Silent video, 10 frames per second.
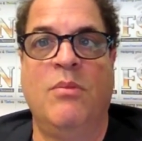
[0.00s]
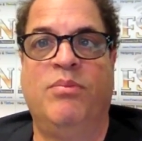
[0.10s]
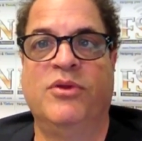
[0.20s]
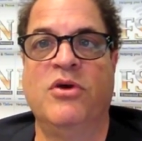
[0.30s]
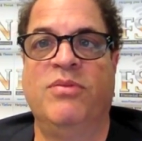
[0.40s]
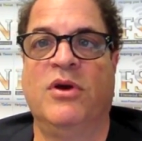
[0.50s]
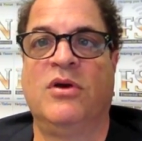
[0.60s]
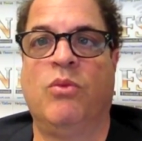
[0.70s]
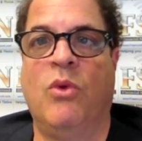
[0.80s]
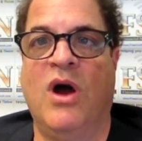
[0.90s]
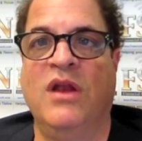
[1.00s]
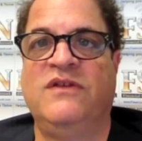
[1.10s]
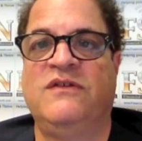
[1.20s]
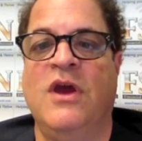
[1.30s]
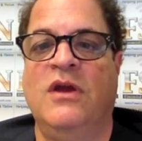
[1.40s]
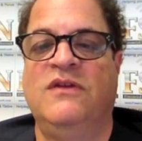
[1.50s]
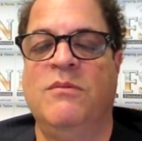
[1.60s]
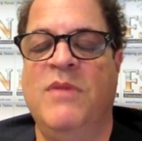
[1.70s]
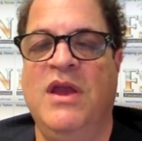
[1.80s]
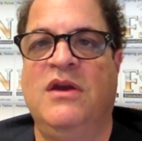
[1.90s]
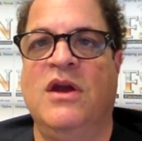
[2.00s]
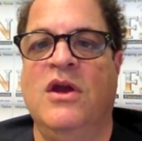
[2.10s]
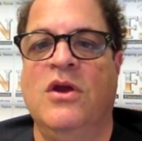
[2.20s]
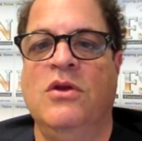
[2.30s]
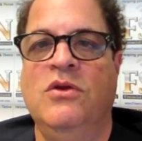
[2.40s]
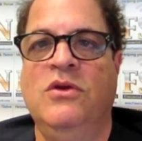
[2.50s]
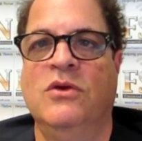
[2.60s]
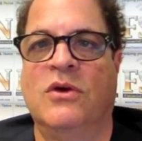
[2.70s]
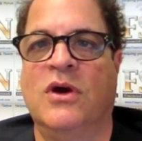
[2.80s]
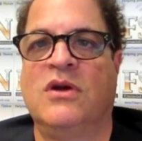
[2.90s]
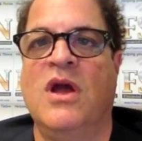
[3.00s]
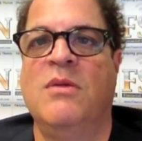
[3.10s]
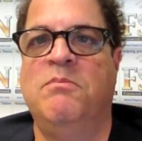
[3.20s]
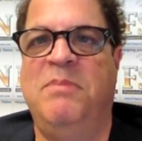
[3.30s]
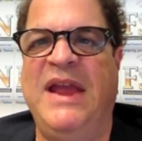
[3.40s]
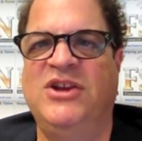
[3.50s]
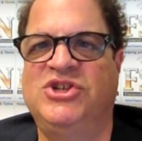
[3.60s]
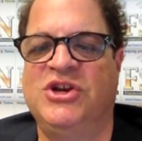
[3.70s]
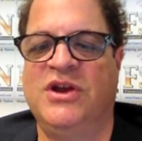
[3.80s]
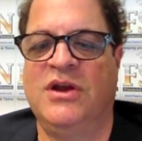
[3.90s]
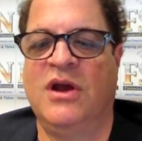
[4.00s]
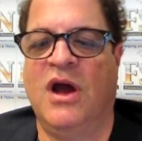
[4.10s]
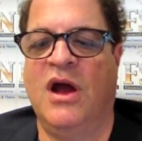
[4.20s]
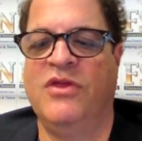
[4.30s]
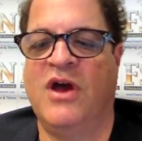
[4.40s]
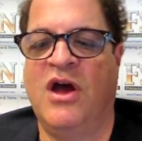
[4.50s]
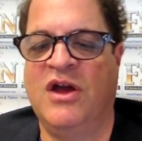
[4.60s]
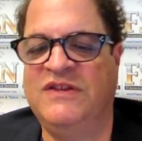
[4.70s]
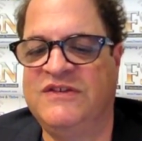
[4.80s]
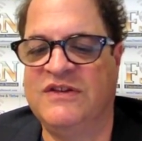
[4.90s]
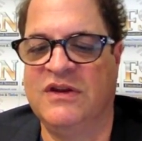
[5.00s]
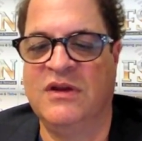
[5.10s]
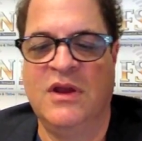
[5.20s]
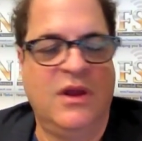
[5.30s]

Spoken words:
Bloomberg wants to make New York Beijing on the Hudson.